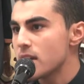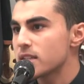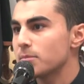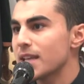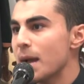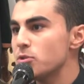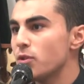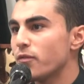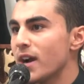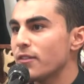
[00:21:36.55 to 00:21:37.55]
sometimes
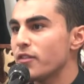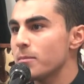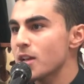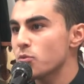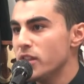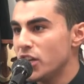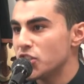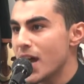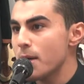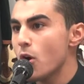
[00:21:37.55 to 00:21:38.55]
you find females with
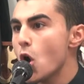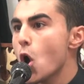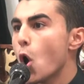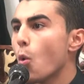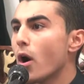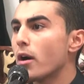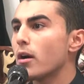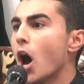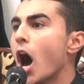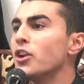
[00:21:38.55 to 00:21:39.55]
hijab who are
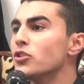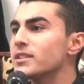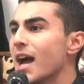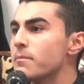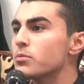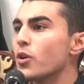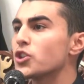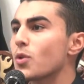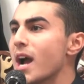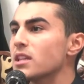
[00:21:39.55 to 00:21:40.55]
100 times more
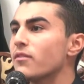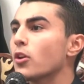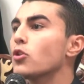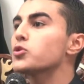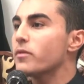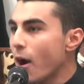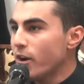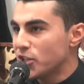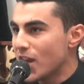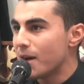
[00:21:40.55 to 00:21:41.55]
attractive than girls without
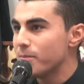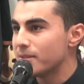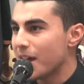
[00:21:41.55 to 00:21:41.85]
hijab.